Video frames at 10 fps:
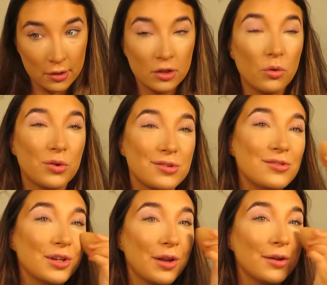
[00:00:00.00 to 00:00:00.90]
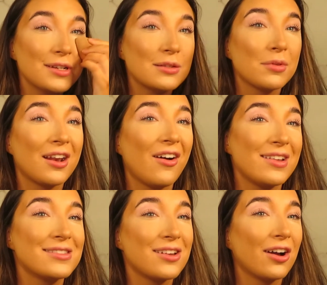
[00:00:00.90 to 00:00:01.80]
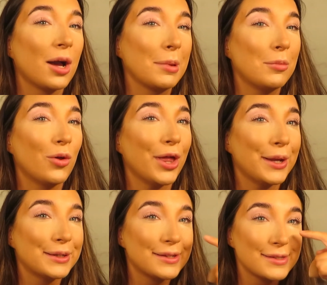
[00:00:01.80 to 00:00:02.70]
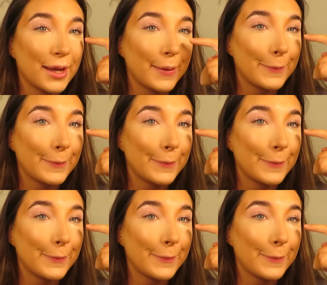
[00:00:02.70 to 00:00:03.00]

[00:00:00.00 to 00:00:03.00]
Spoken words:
You also do notice when the lines start coming more though, because